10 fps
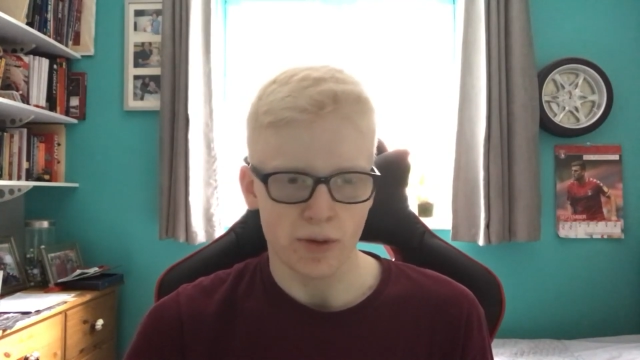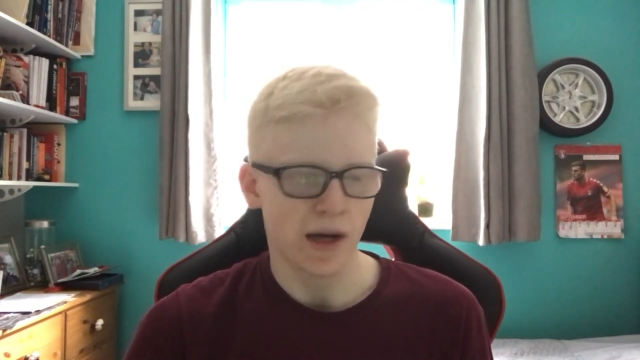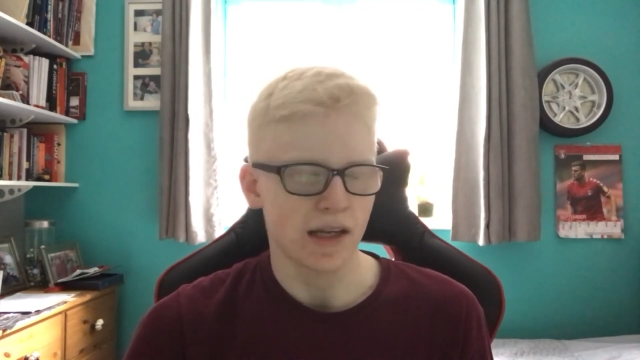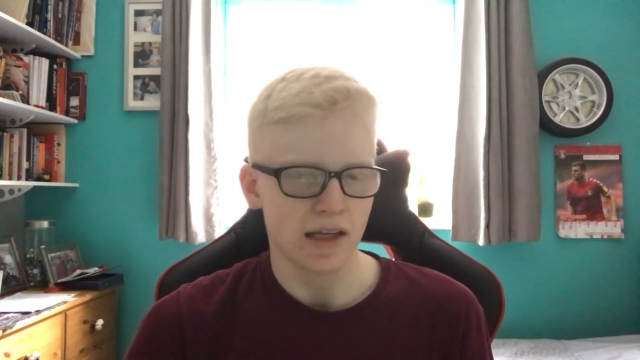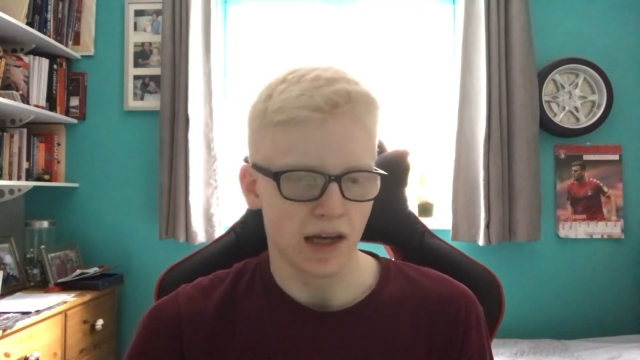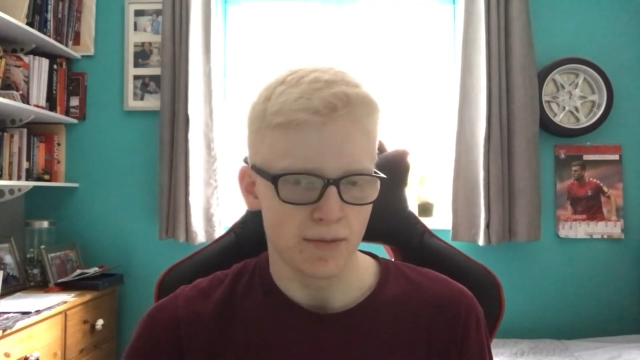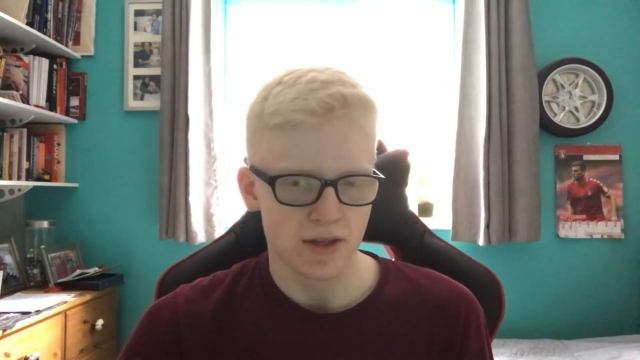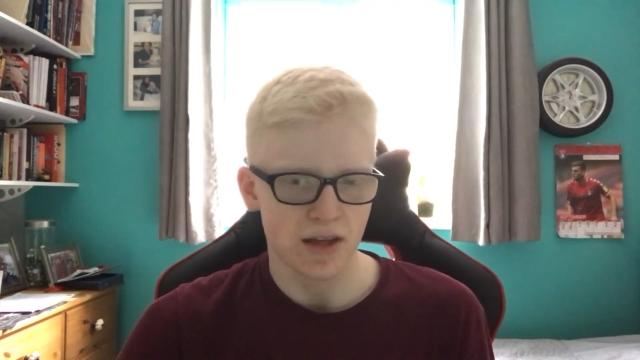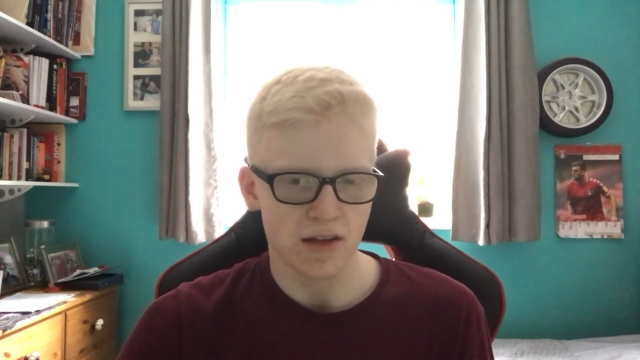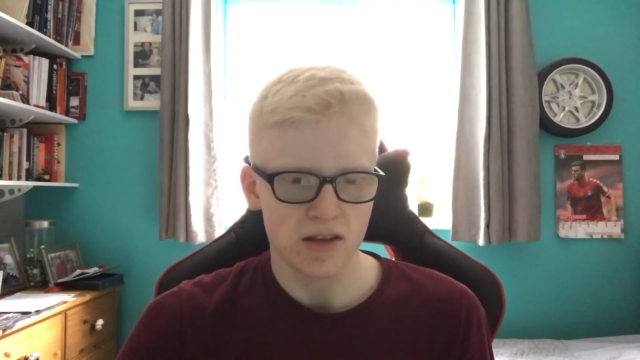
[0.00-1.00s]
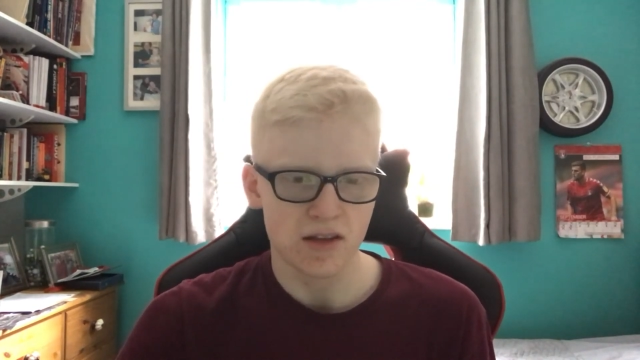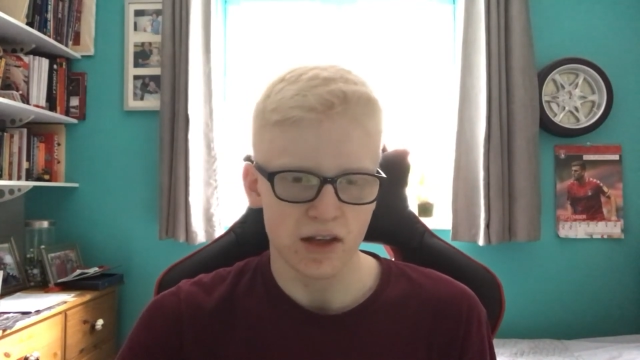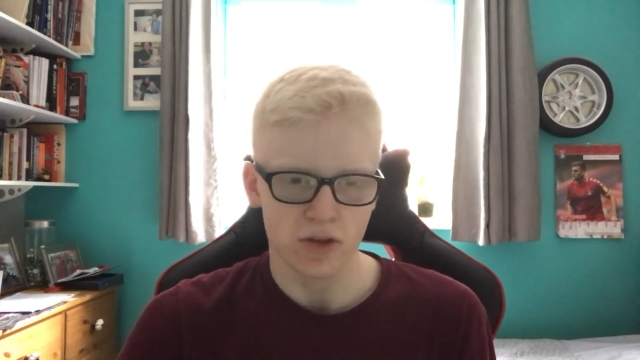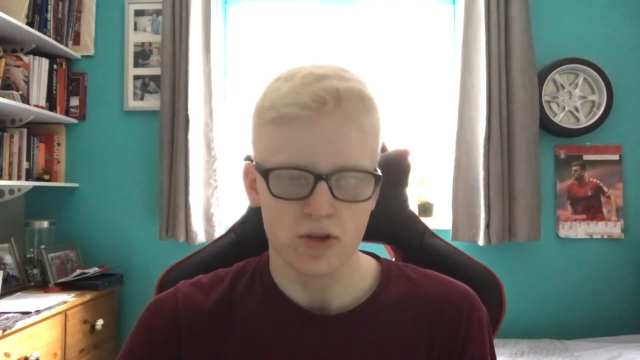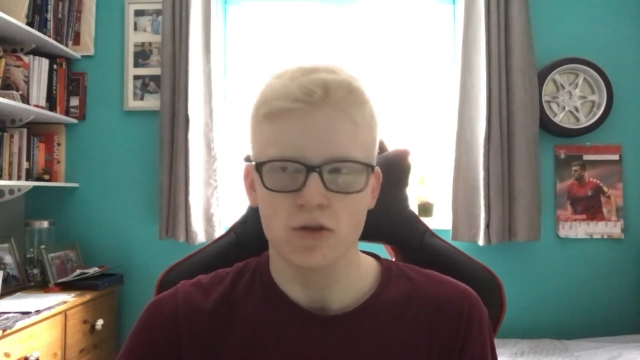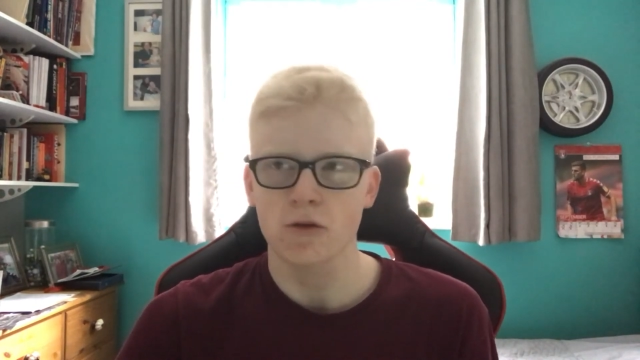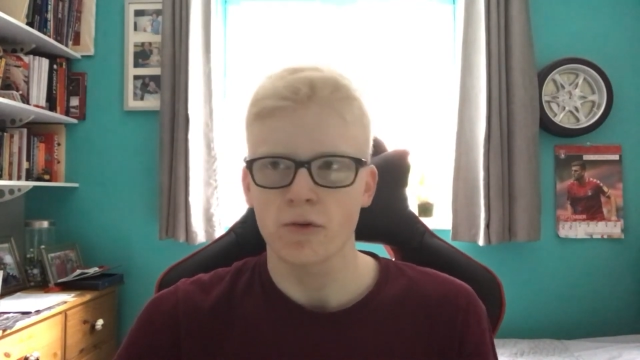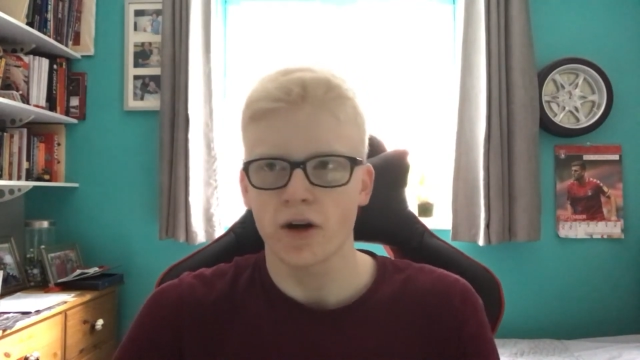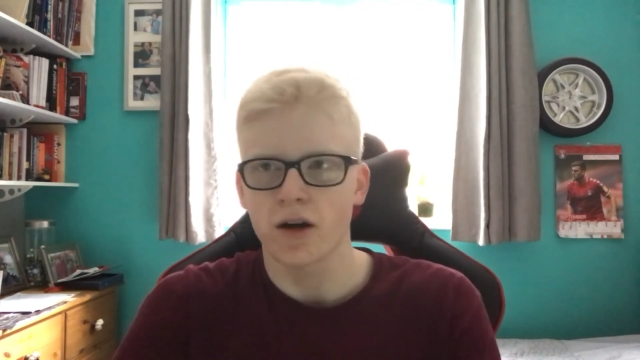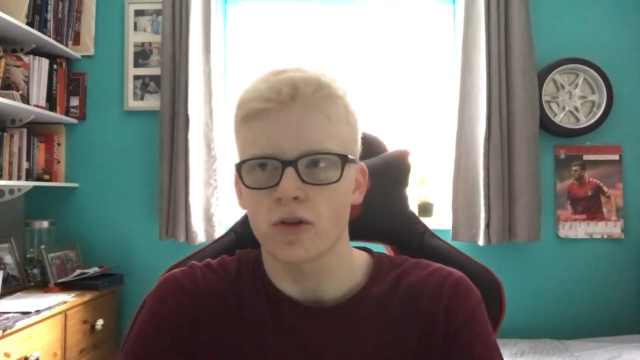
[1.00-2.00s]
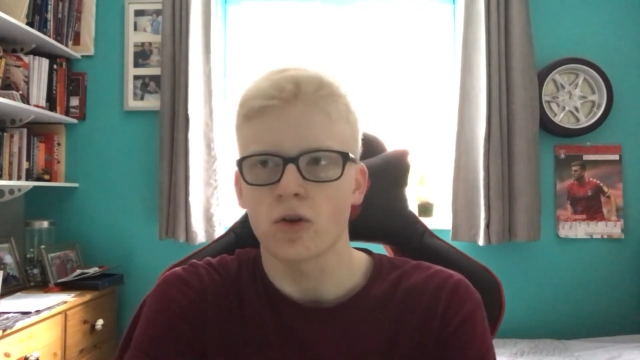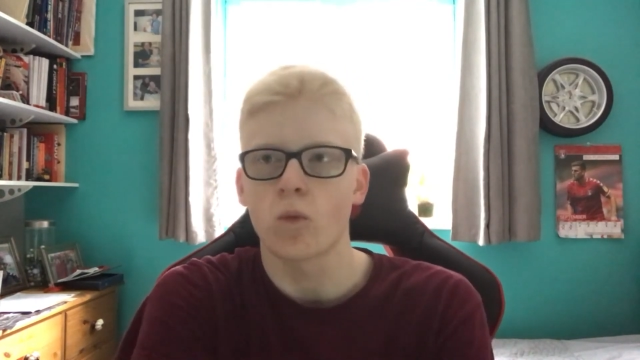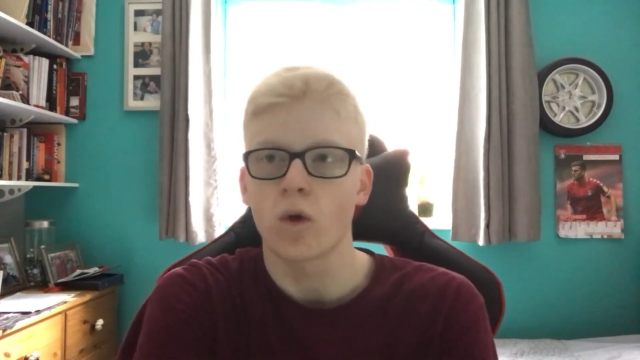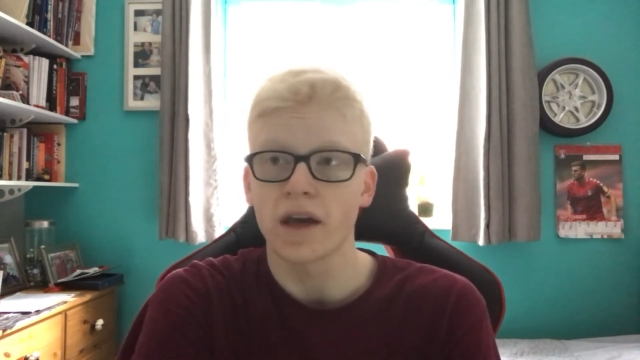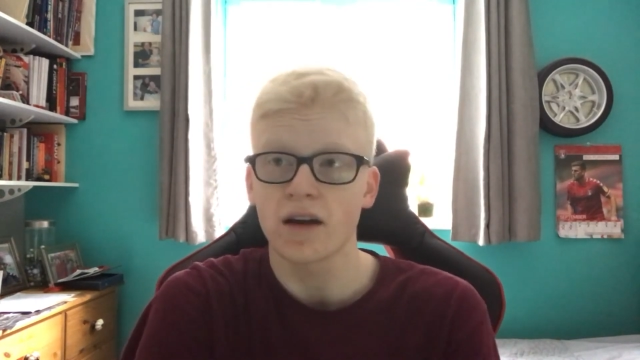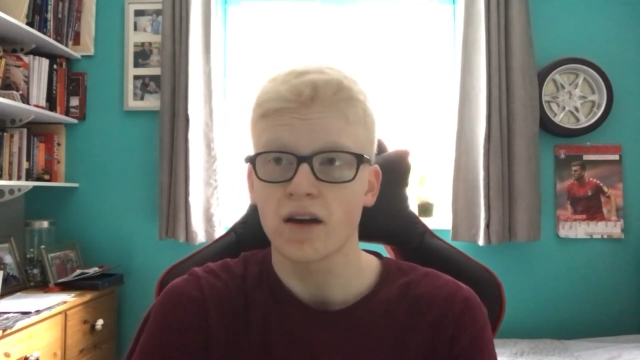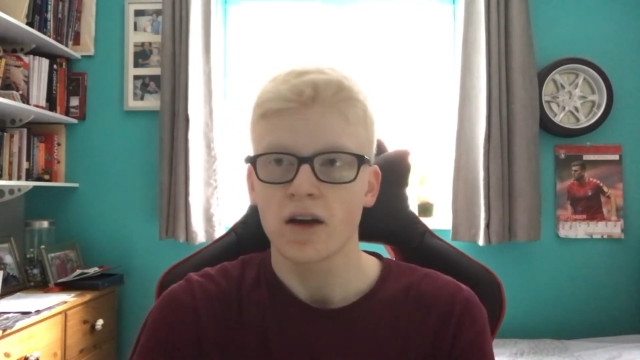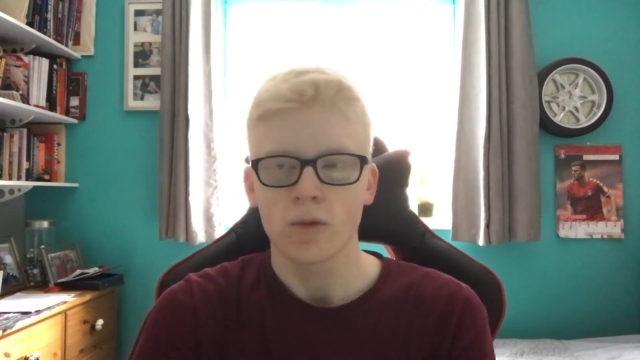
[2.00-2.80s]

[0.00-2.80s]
Pratley captain in the side, Oztumer out on the wing